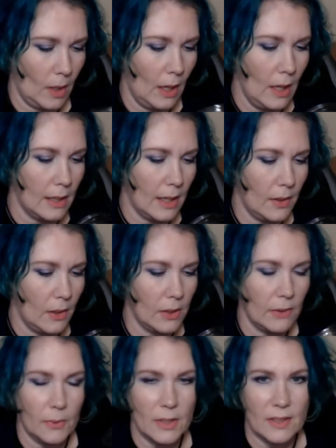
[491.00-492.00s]
yeah, the only
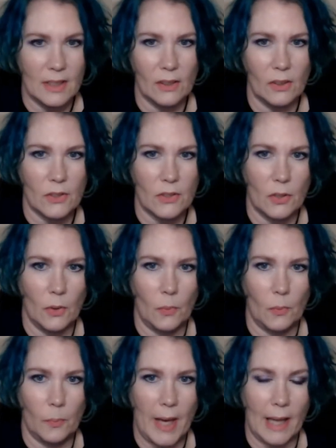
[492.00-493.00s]
reason it looks so
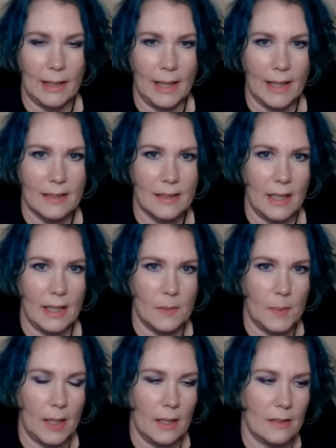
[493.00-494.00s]
bad, like I said, is
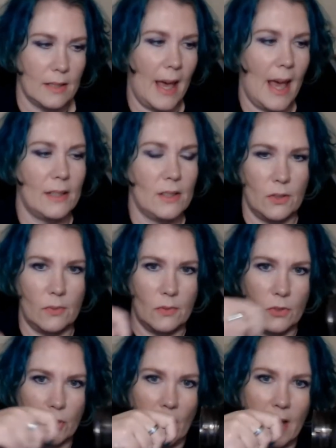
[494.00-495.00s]
because I had to
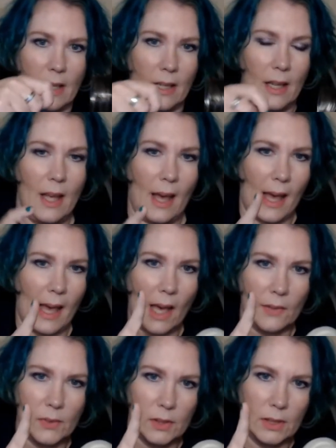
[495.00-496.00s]
train. I
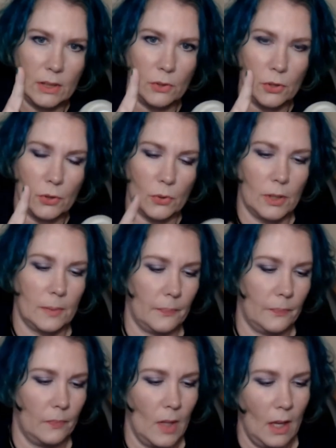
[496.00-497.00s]
have a little short
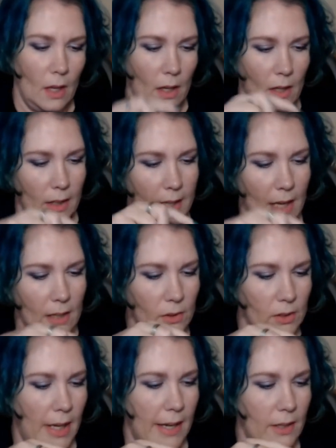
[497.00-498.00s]
candle
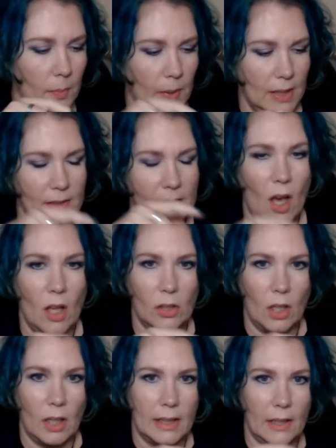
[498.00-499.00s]
lighter, but it's not
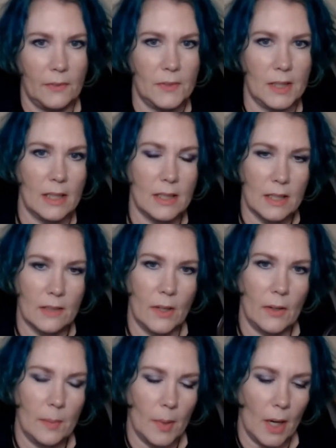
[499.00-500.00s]
long enough to get to the
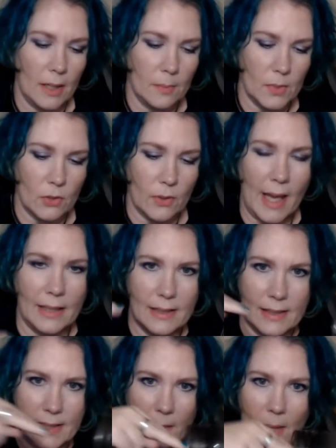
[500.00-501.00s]
very bottom, so I had to
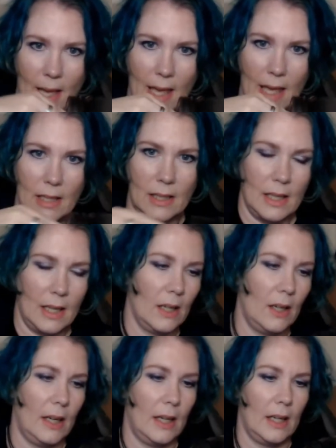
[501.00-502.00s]
stick my hand in there,
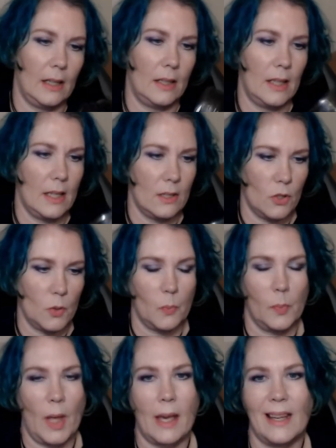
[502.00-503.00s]
and it just
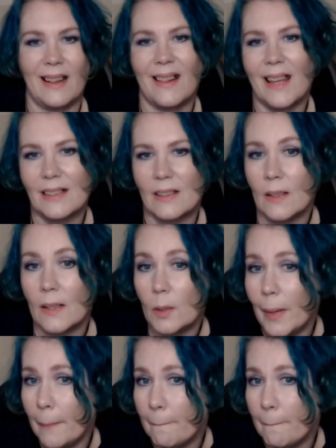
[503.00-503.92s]
blackened things a little bit.